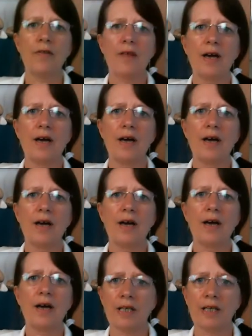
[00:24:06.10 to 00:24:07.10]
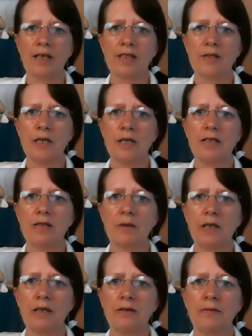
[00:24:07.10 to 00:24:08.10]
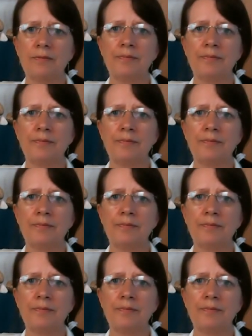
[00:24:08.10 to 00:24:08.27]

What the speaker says: that booked in for next week as well.